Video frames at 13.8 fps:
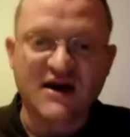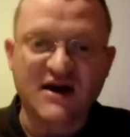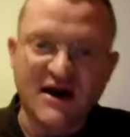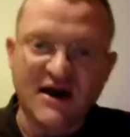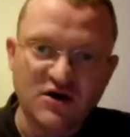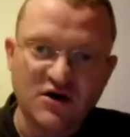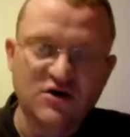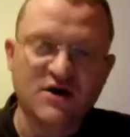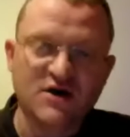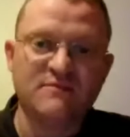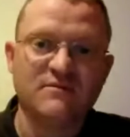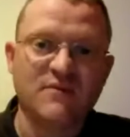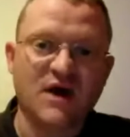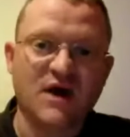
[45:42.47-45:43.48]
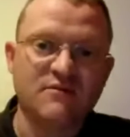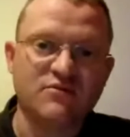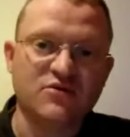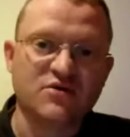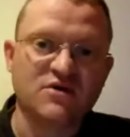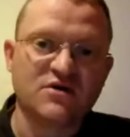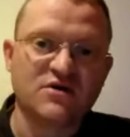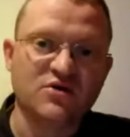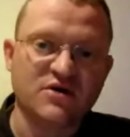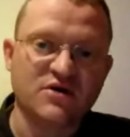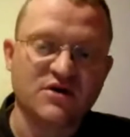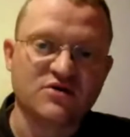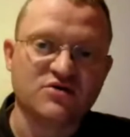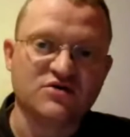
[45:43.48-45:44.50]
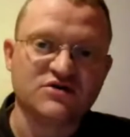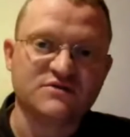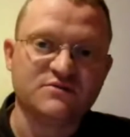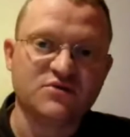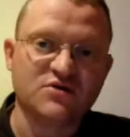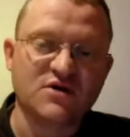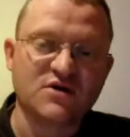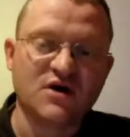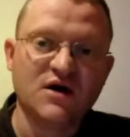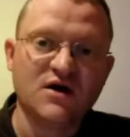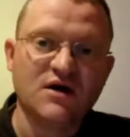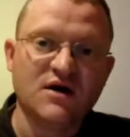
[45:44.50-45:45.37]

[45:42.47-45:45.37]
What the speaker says: Again, look in my book, Your Other Course Book